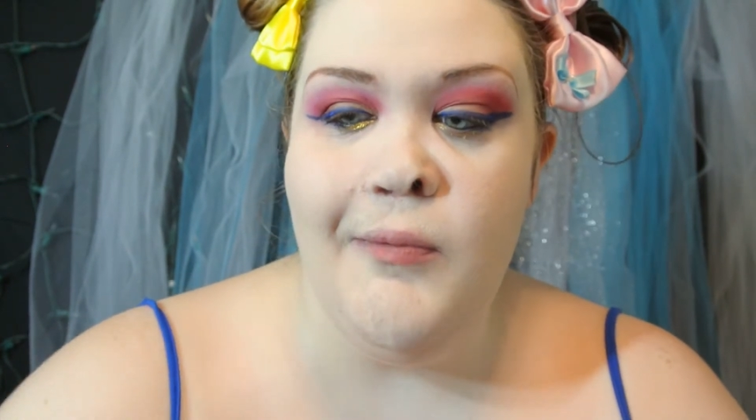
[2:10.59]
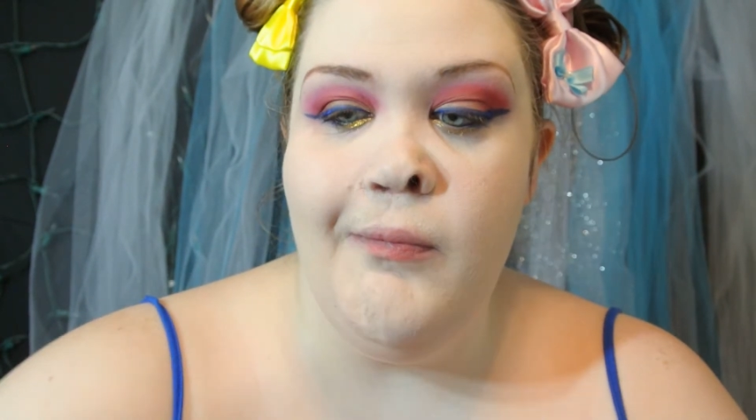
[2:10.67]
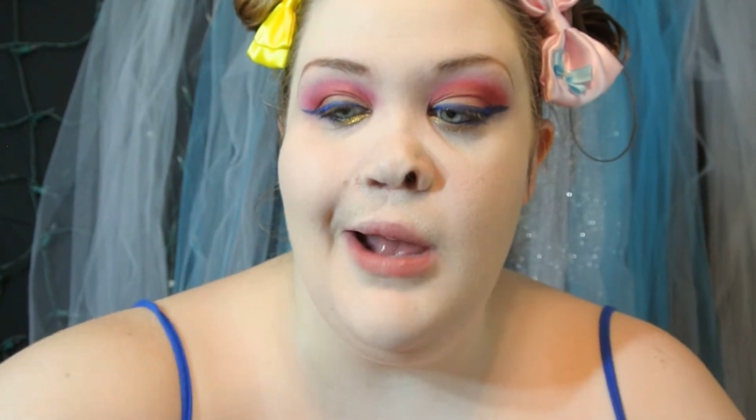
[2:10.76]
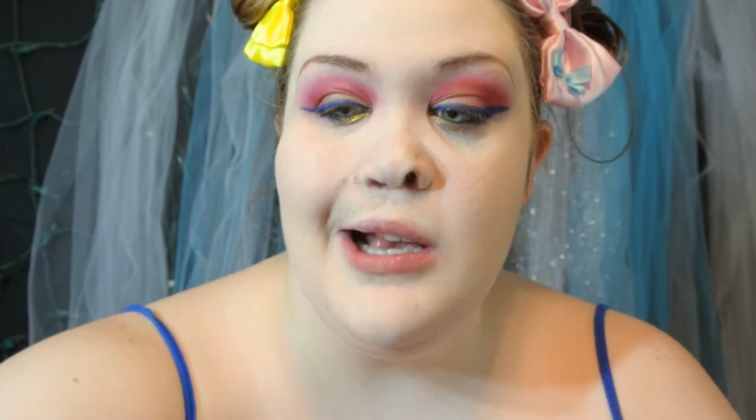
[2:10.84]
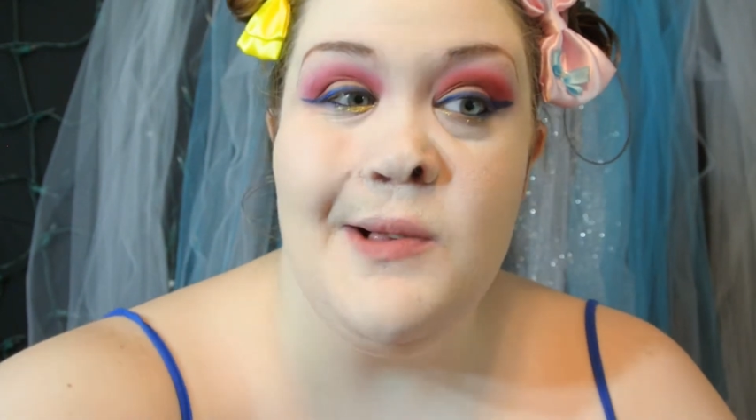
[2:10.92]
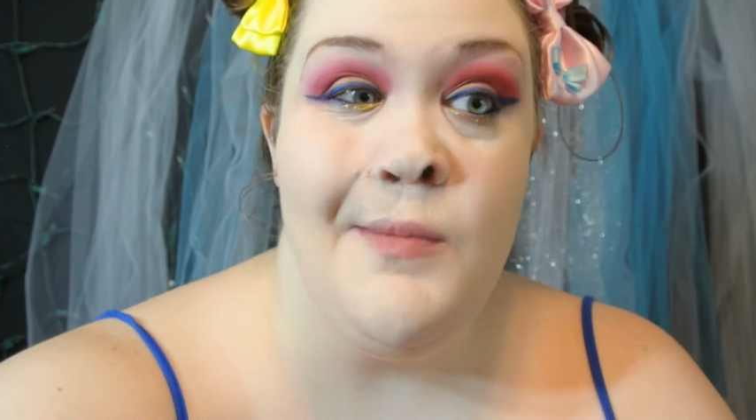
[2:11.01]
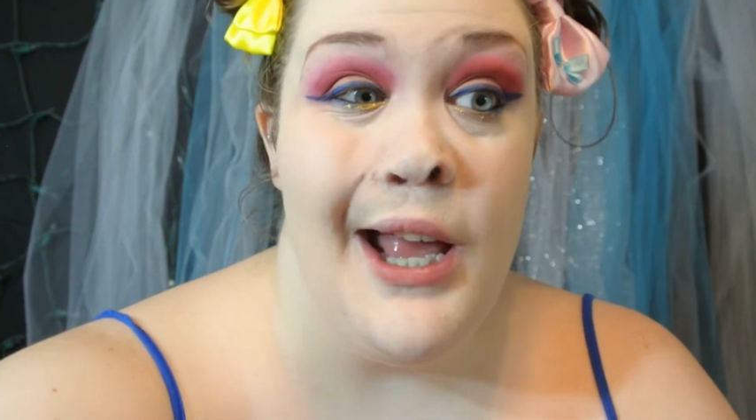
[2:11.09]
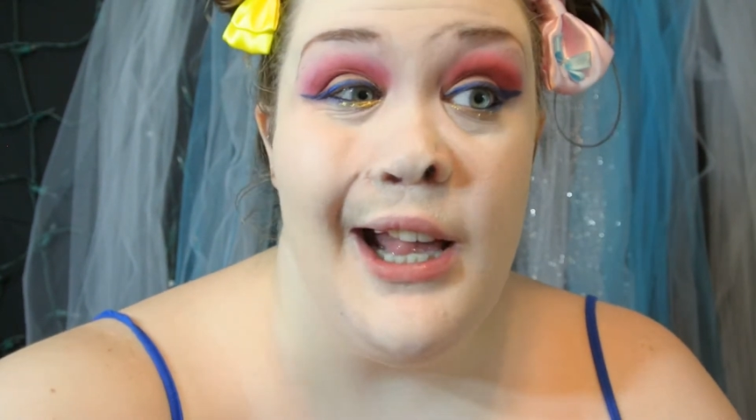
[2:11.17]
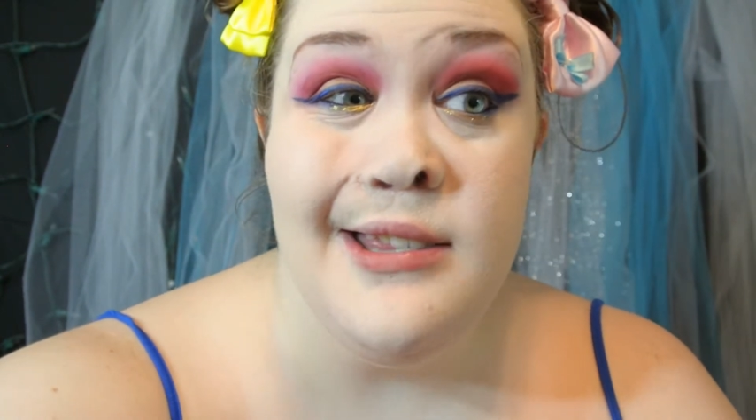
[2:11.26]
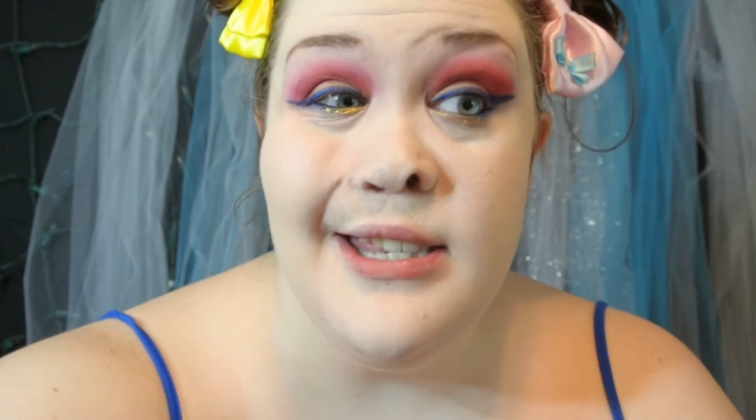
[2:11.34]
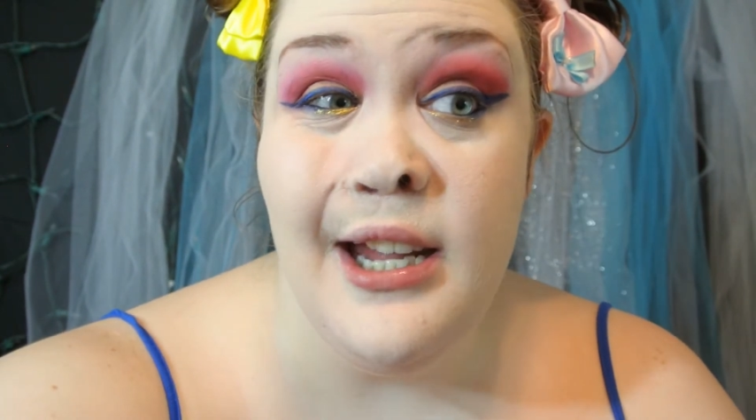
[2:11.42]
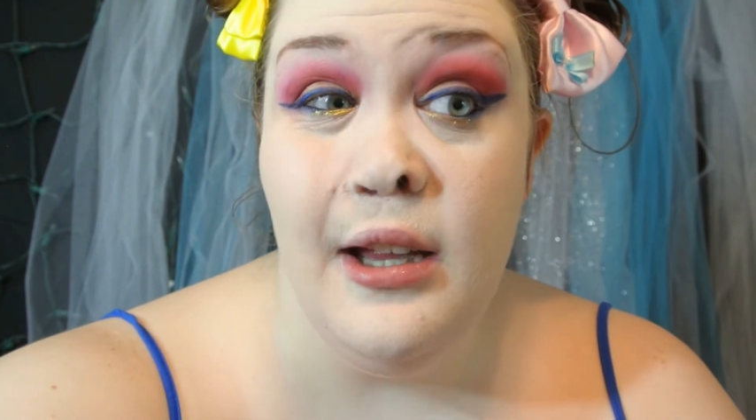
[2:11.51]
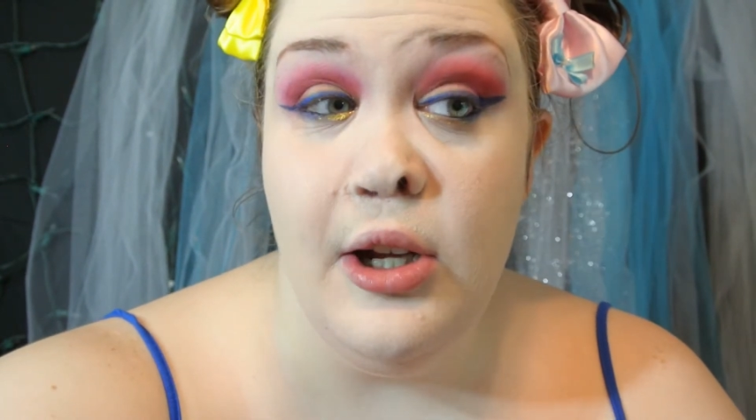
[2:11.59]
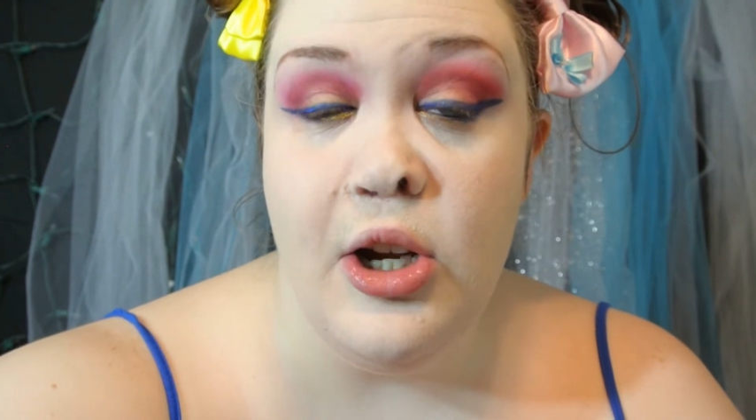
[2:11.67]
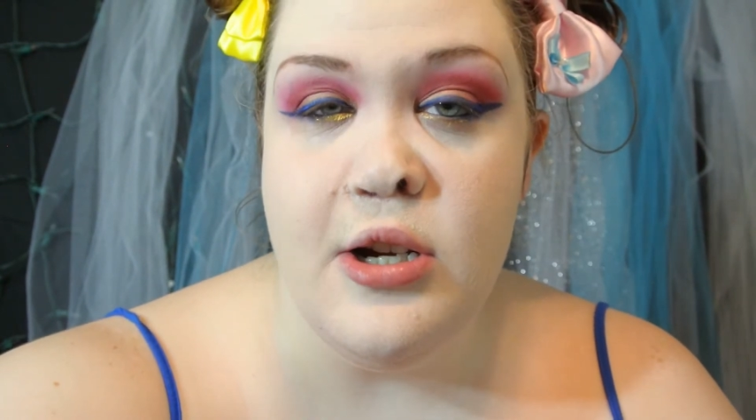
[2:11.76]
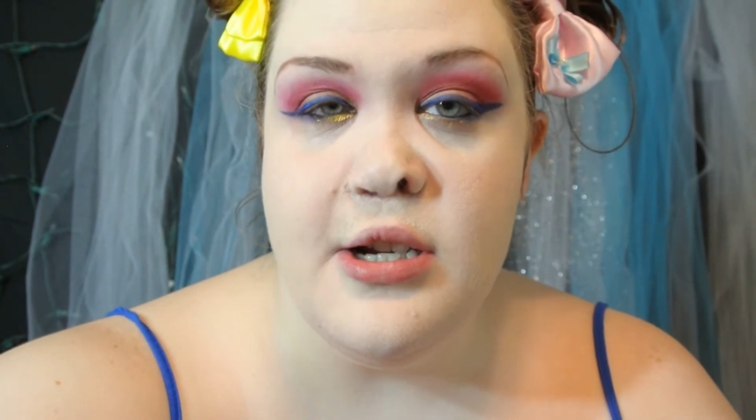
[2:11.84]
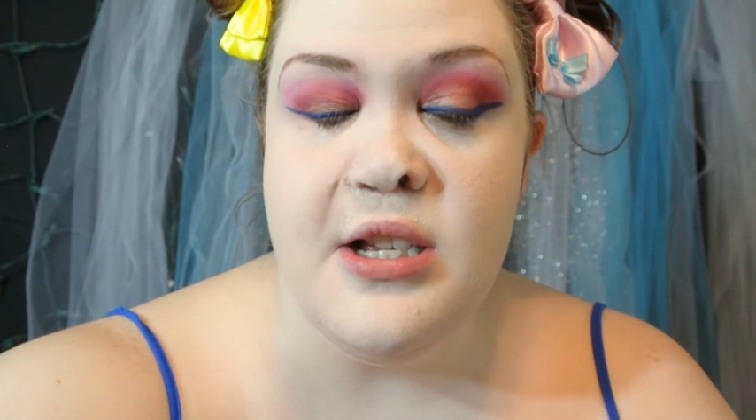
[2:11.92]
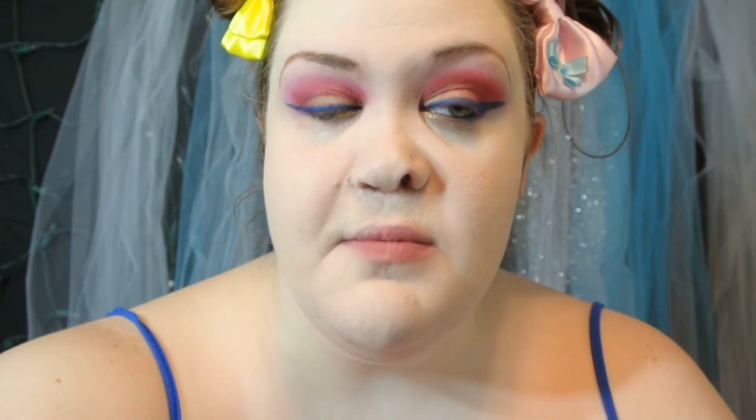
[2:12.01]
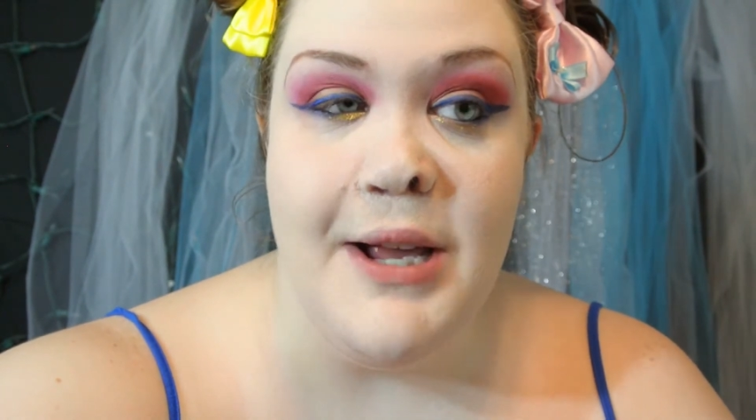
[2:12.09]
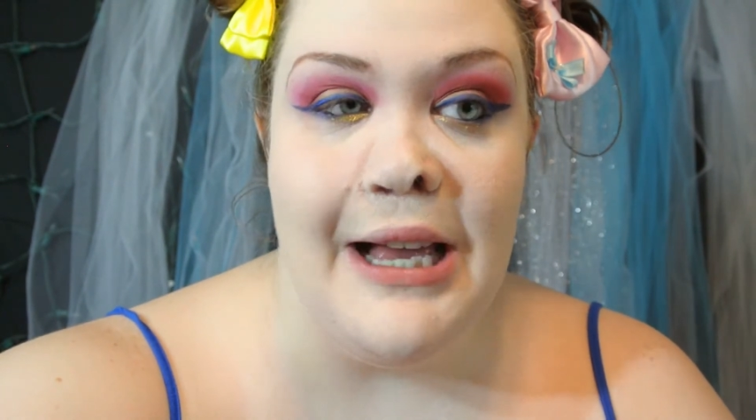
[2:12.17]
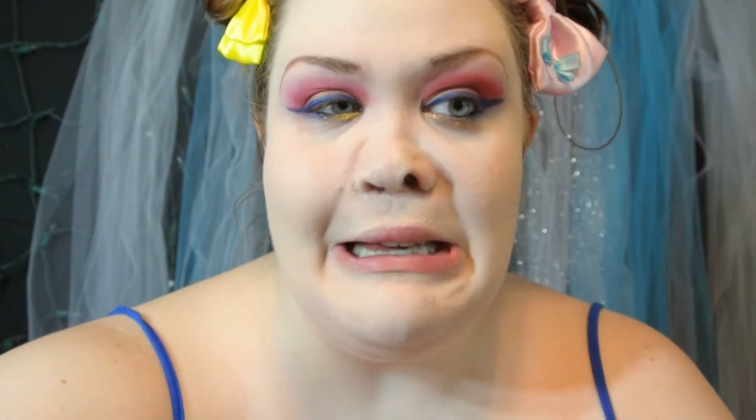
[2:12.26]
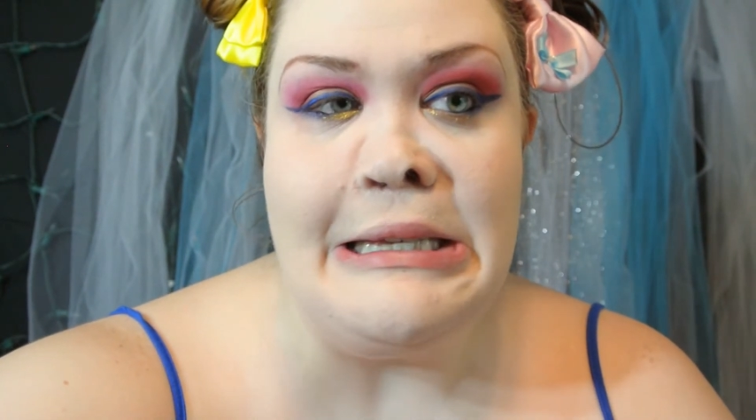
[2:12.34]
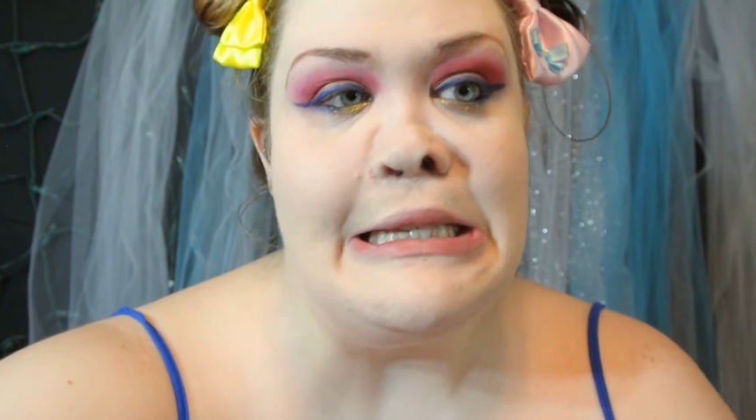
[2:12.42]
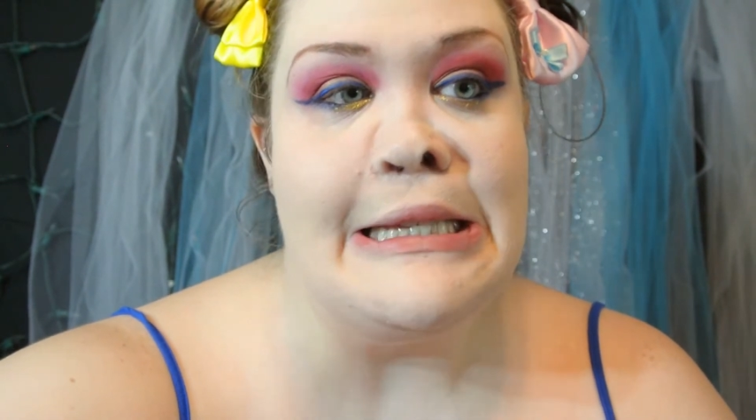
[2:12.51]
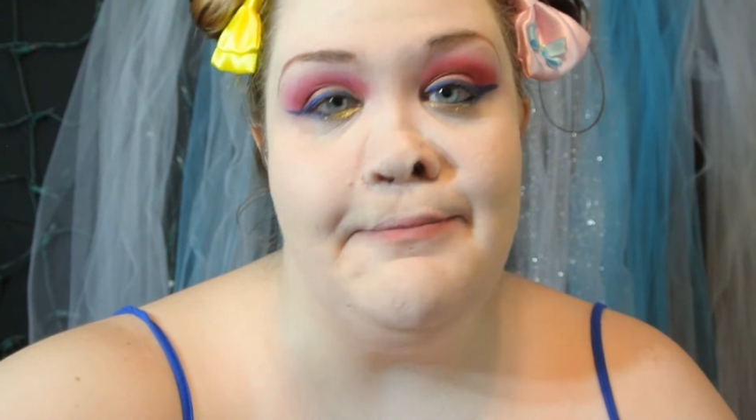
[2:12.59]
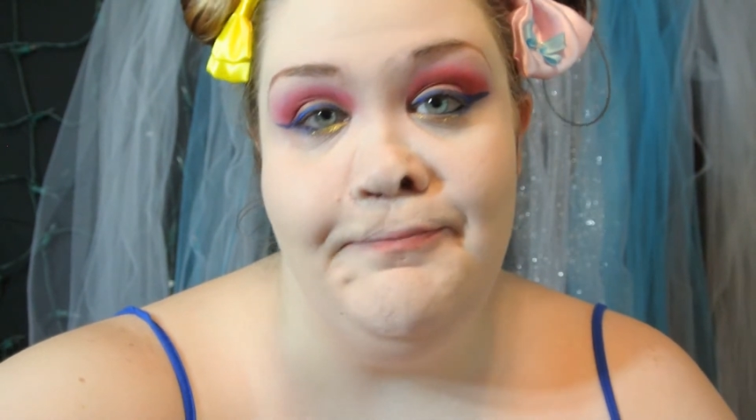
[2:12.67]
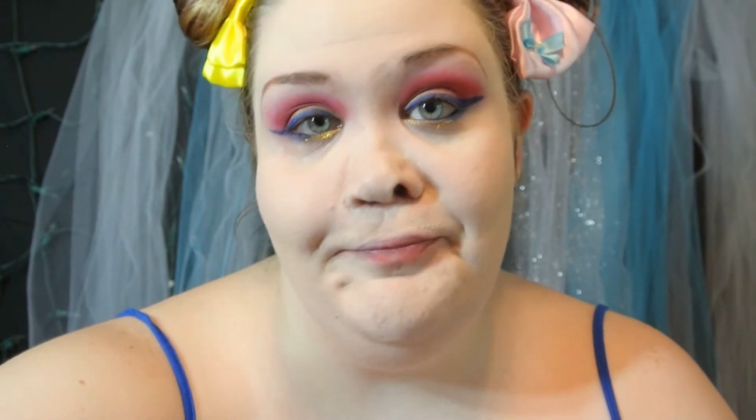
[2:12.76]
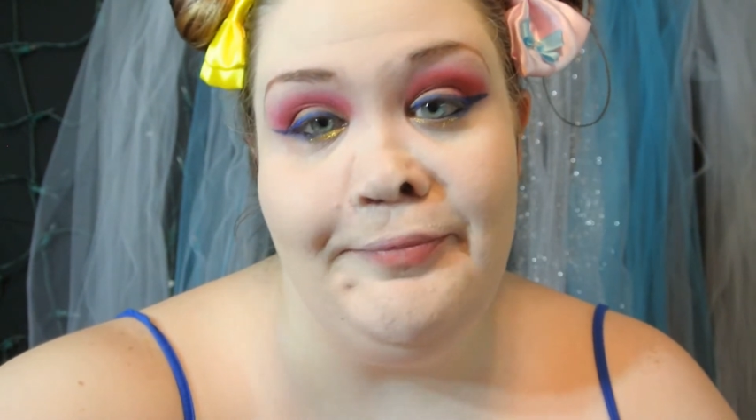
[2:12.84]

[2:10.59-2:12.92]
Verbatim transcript: mix my concealers because